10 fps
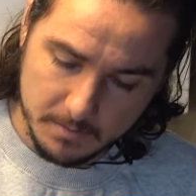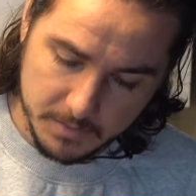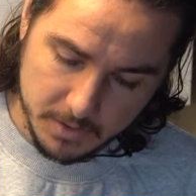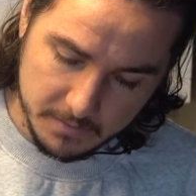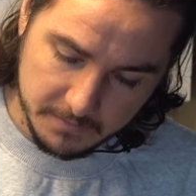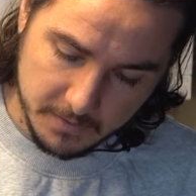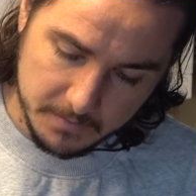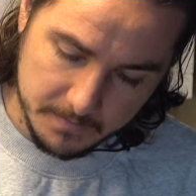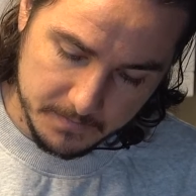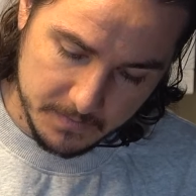Beautiful.
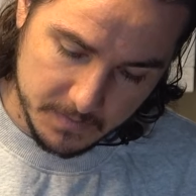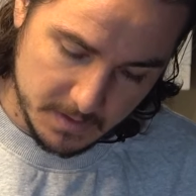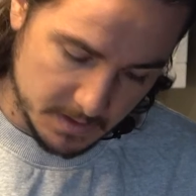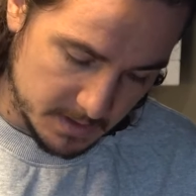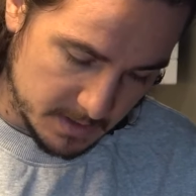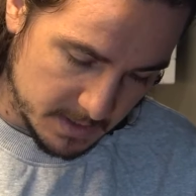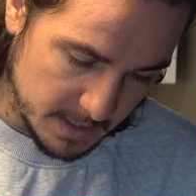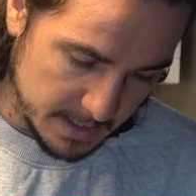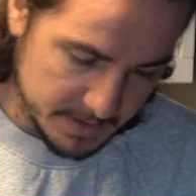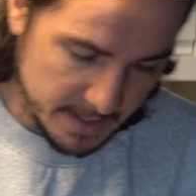
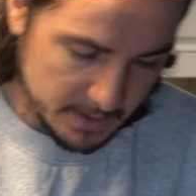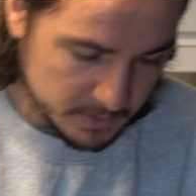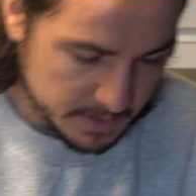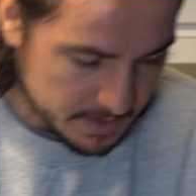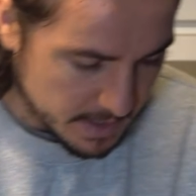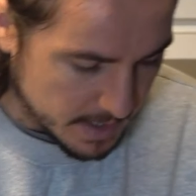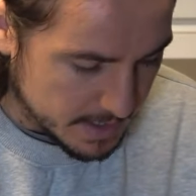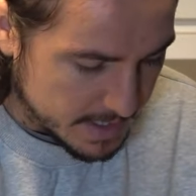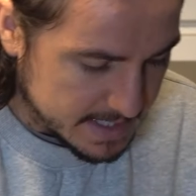Add that all in there.